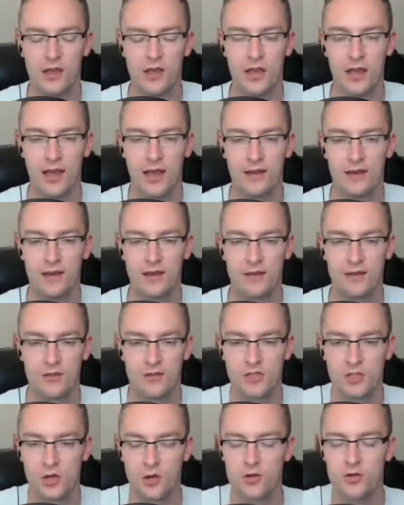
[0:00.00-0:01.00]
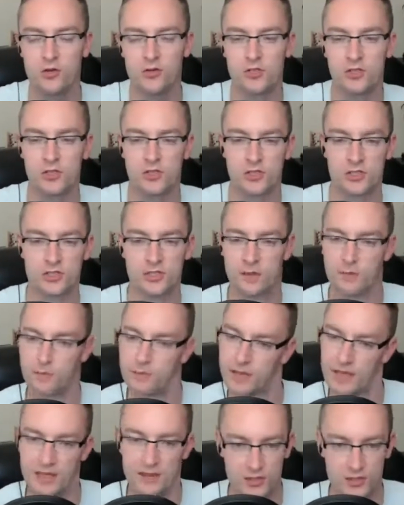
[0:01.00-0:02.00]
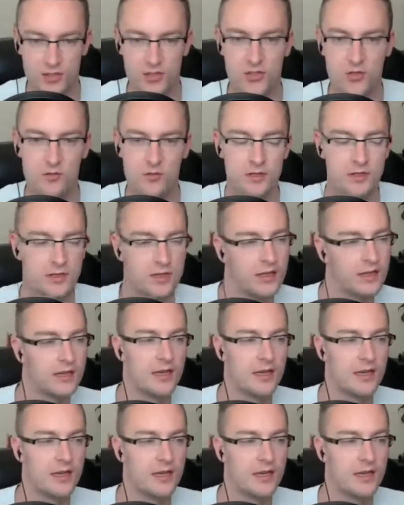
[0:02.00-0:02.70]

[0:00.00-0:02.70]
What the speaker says: and they're so used to just like being the student.